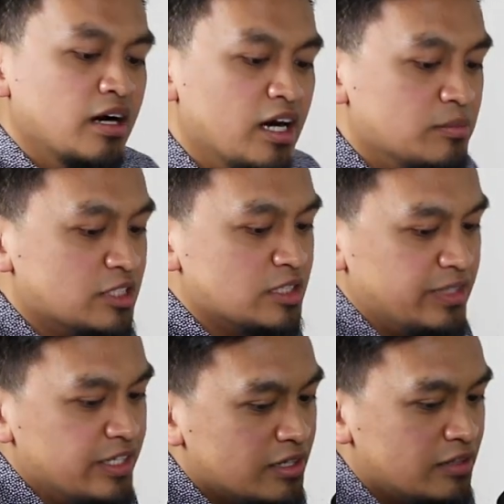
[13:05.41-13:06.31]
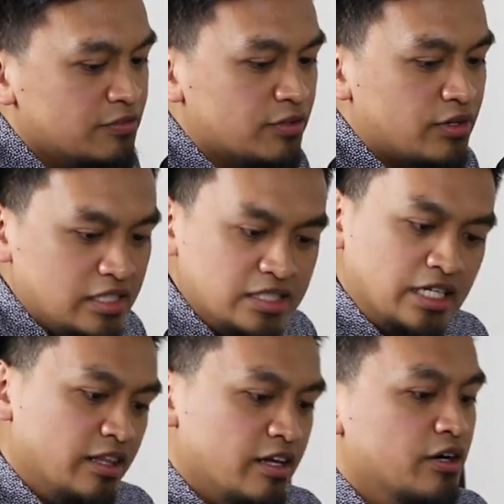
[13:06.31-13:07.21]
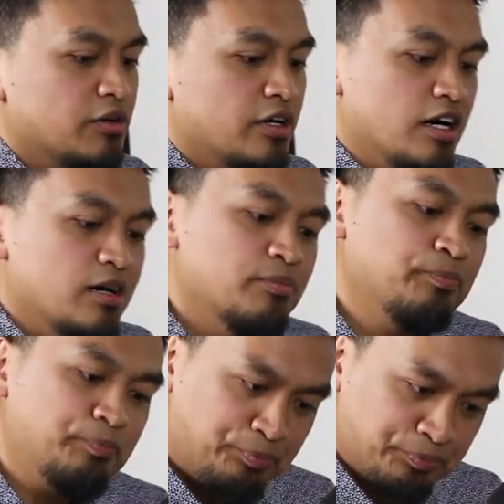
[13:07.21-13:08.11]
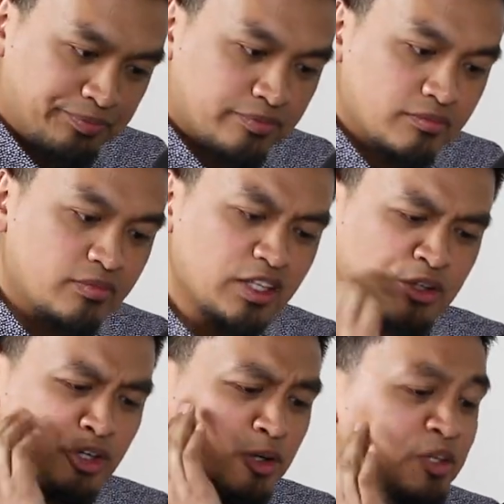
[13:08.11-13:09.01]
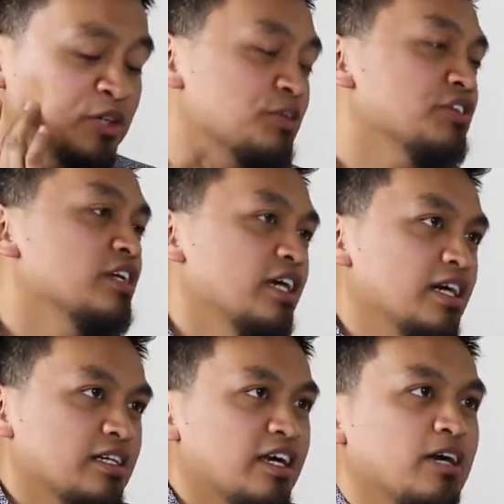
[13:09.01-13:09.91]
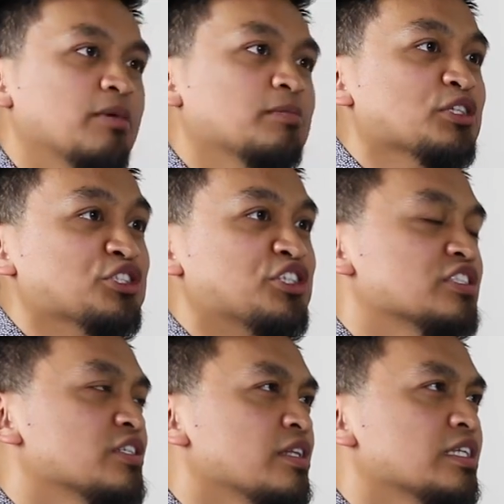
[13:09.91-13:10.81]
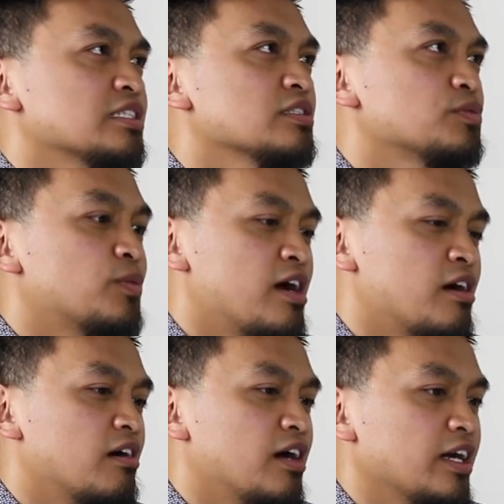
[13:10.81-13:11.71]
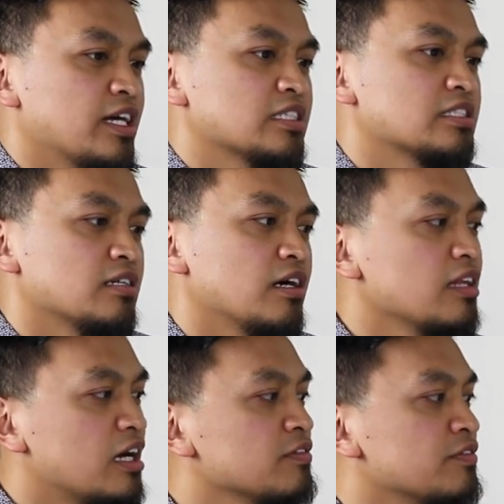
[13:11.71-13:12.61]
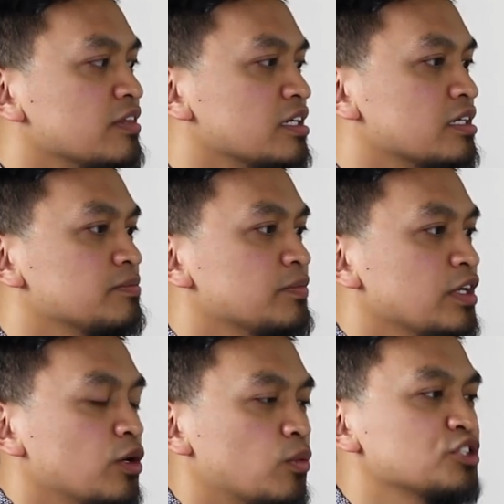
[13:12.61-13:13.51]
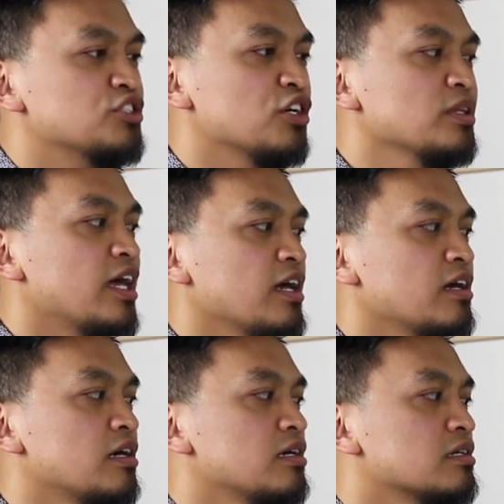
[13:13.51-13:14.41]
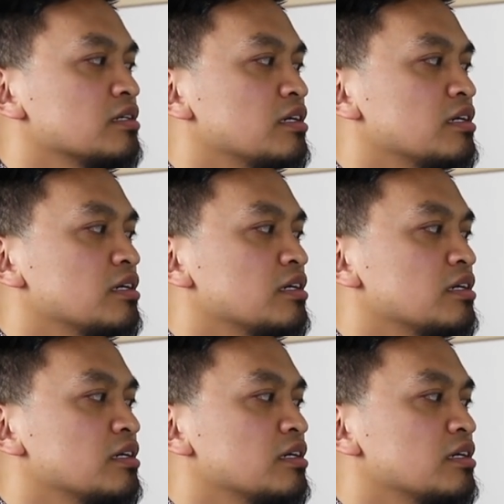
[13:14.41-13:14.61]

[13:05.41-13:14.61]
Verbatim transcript: um, speaking of crossing though, um, the urban community and K-pop culture. So this is where I guess a lot of the, we're so like,